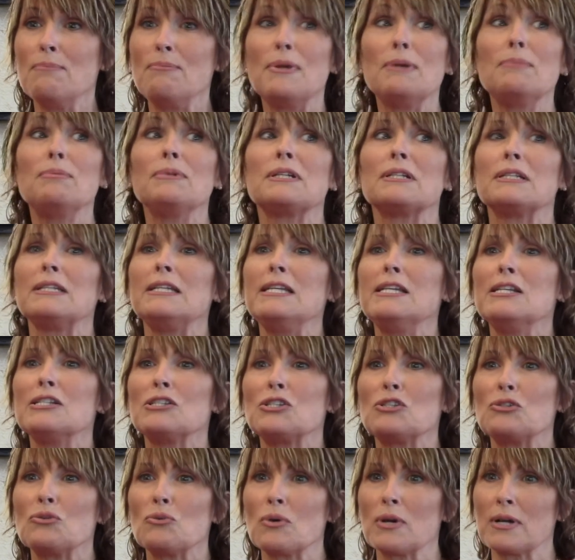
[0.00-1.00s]
biblically
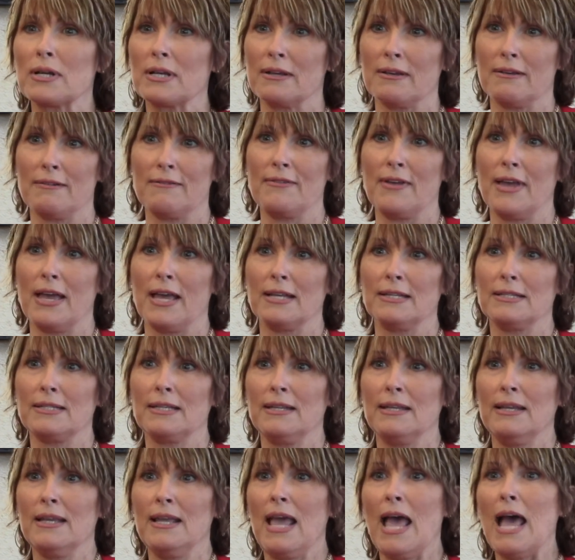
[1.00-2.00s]
historic
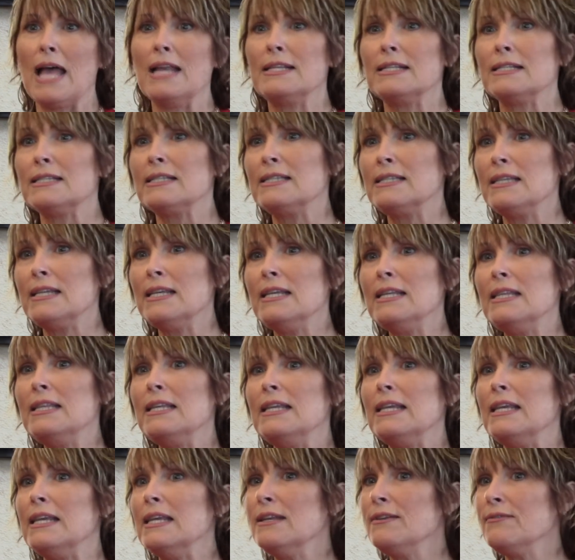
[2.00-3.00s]
event, and to see
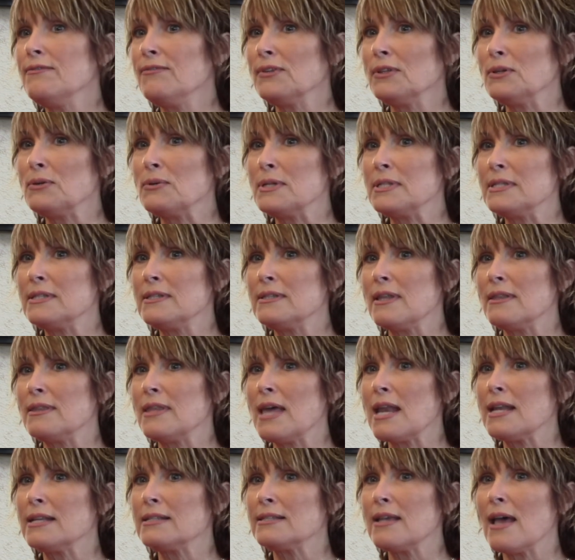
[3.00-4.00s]
the influence that
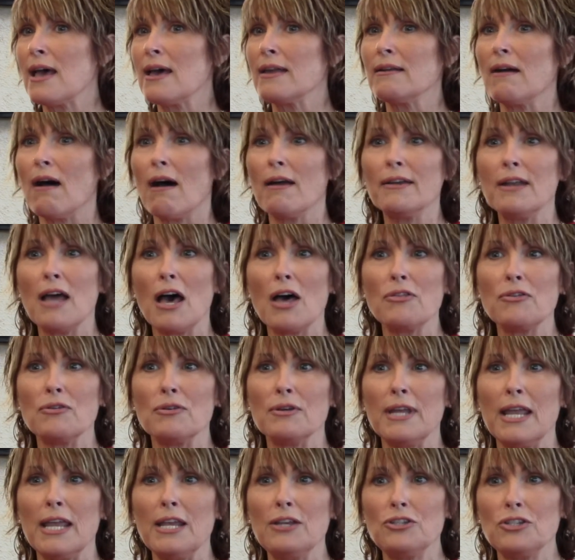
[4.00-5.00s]
that has had on
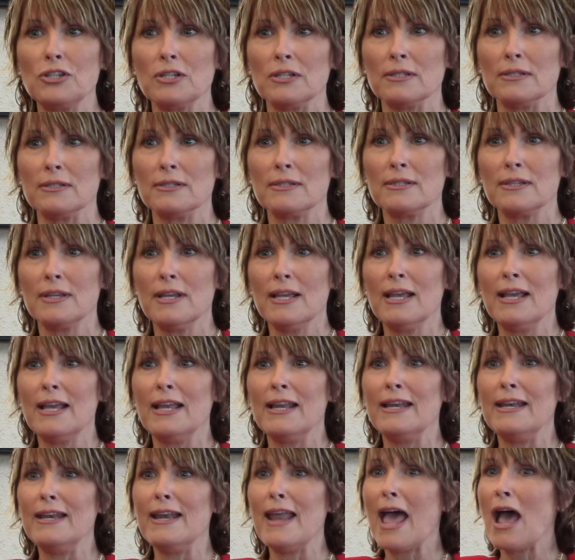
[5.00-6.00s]
other nations
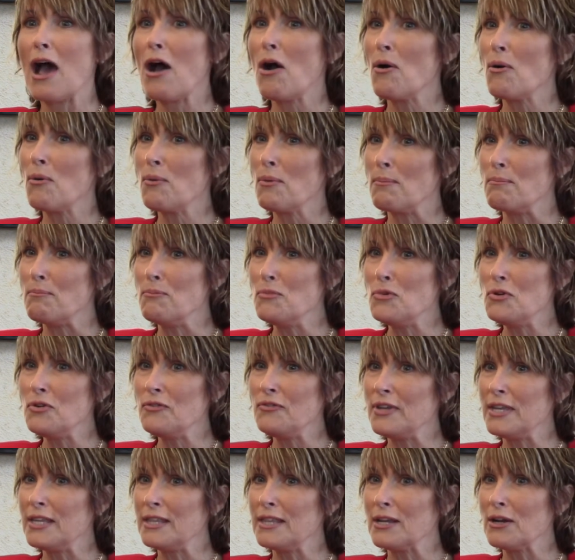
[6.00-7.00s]
now
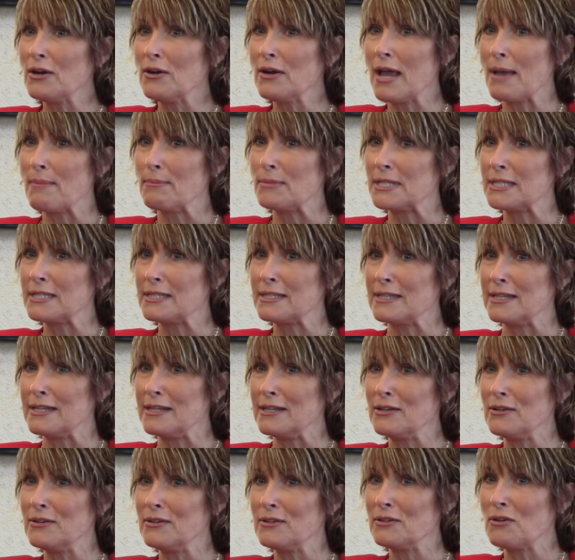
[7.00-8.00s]
moving their
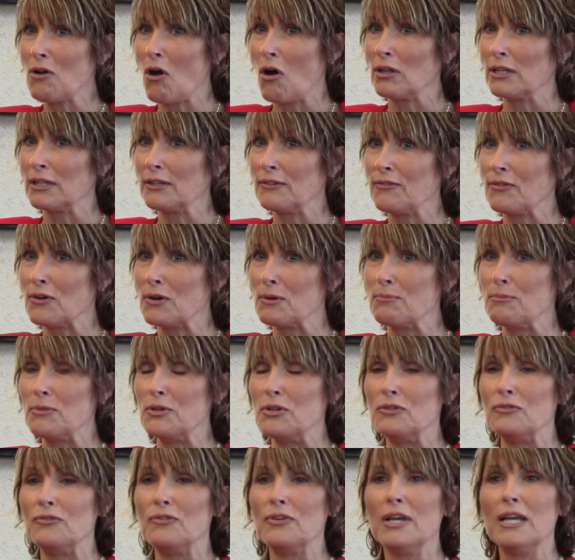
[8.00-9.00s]
embassy, calling for a
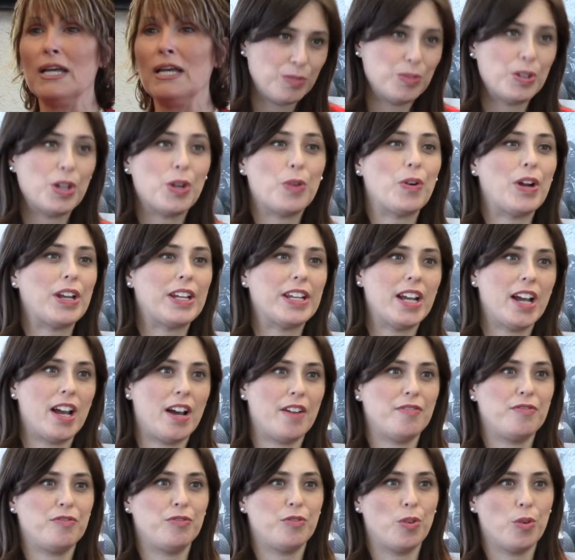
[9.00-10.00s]
move. We already
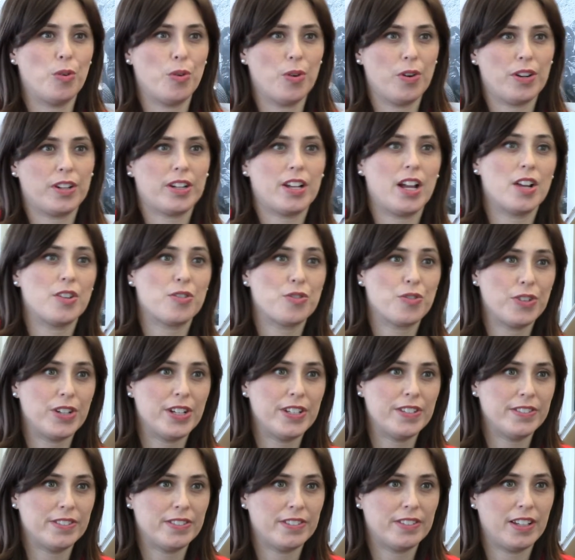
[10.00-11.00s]
have four
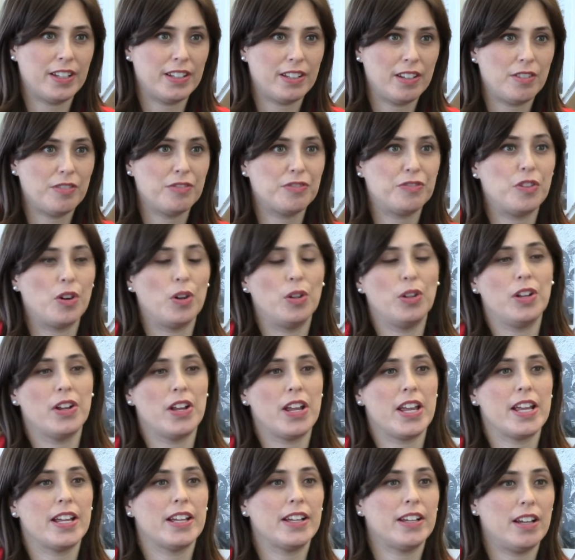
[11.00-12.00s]
countries that are
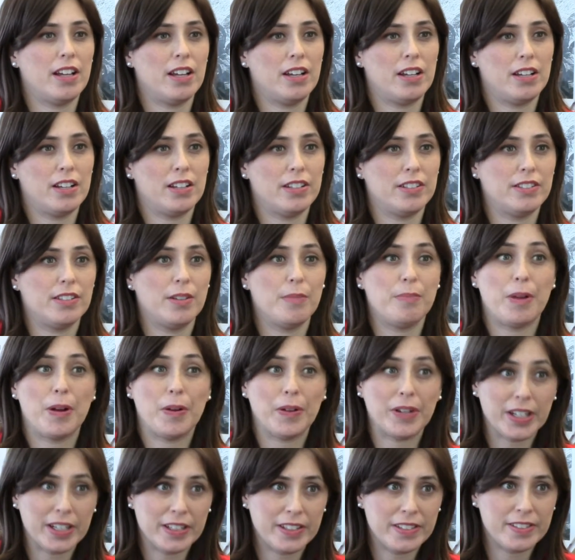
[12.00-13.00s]
following the
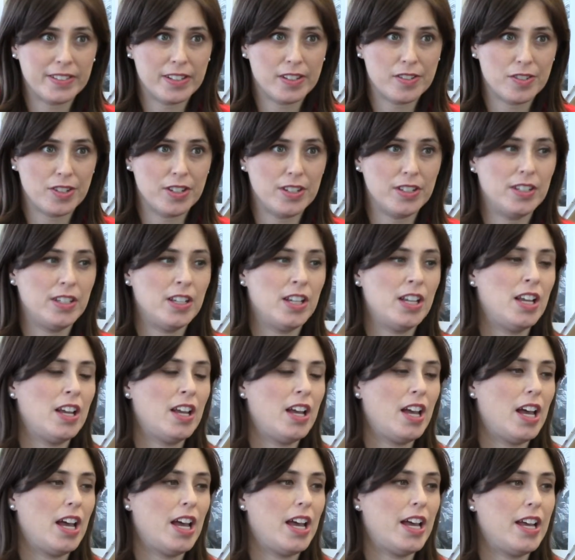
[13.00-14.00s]
American decision,
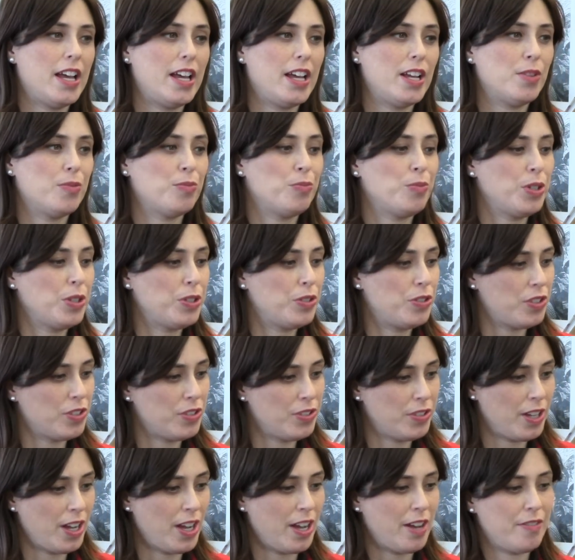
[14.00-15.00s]
and we
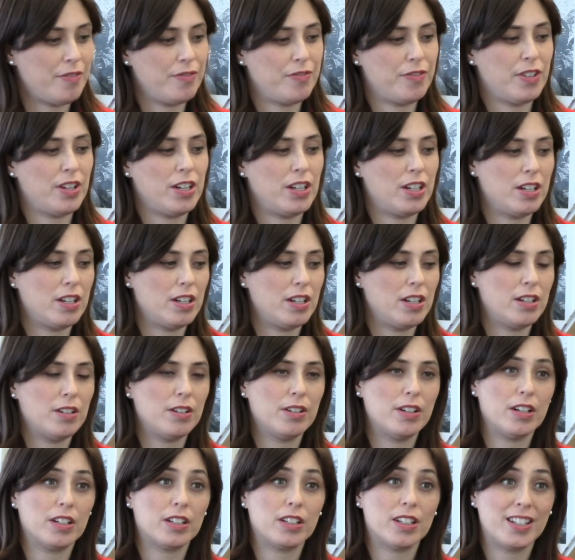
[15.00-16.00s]
just have
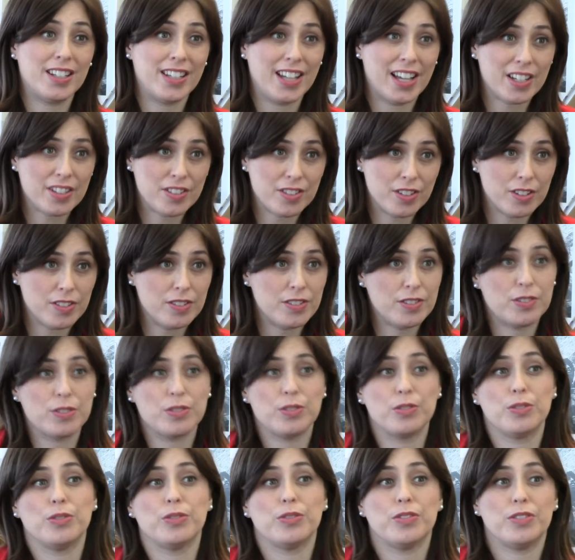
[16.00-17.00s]
connections
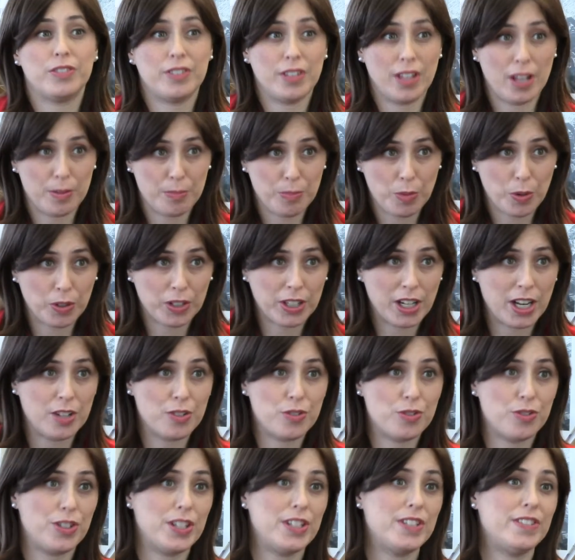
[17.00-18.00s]
to 10 more
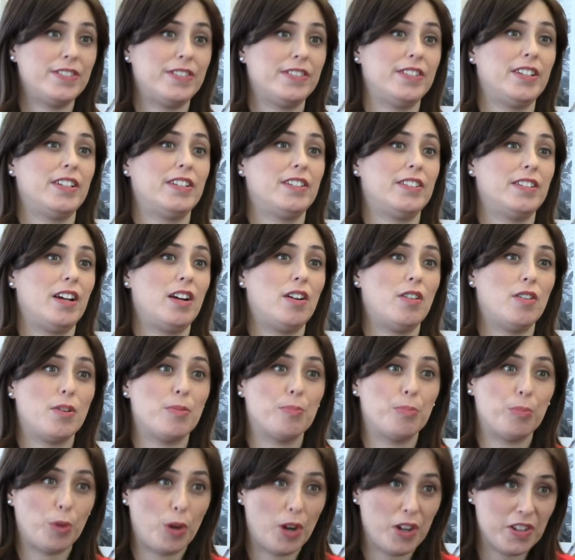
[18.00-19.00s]
countries that are
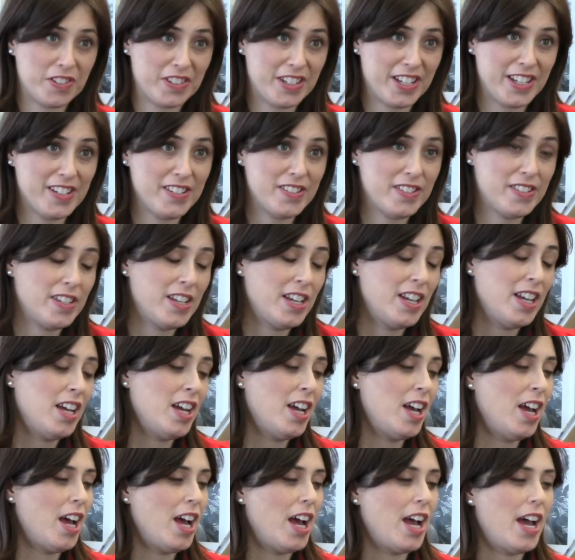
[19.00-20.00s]
in process.
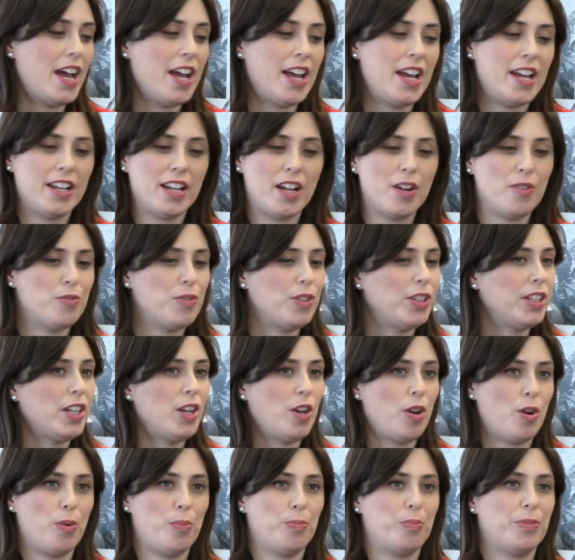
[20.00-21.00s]
And I really
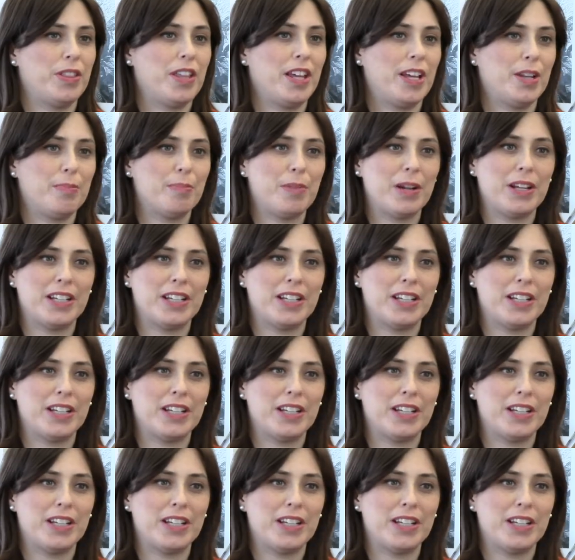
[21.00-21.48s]
hope that